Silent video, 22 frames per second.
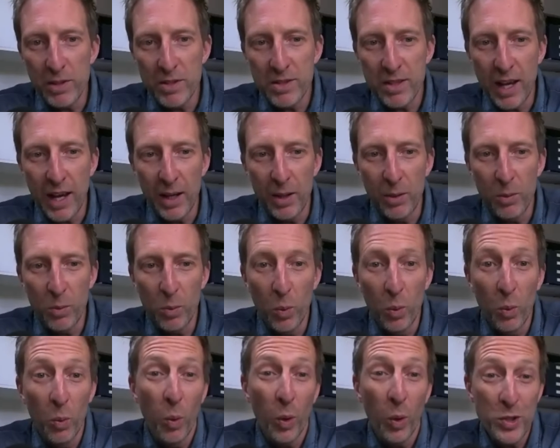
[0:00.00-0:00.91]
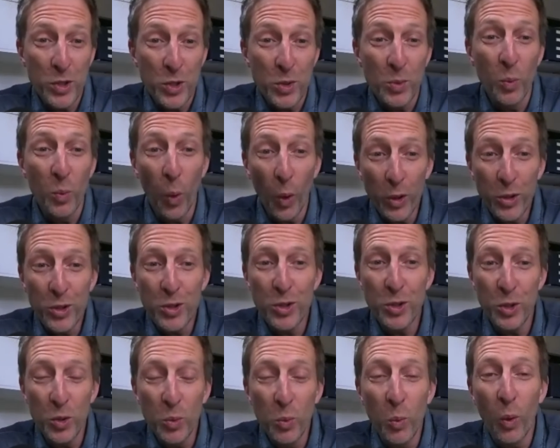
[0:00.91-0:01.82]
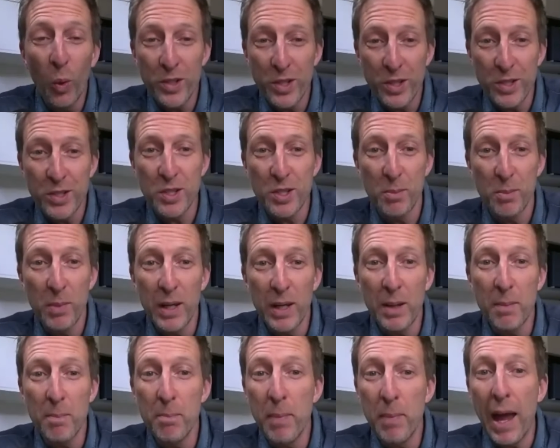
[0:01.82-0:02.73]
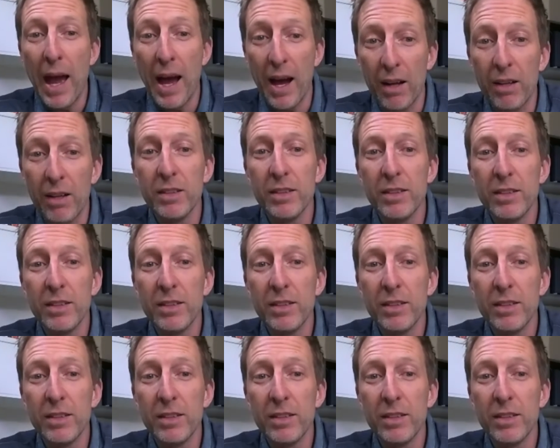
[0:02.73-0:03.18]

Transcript: to say, well, what do you, what do you want it to be about?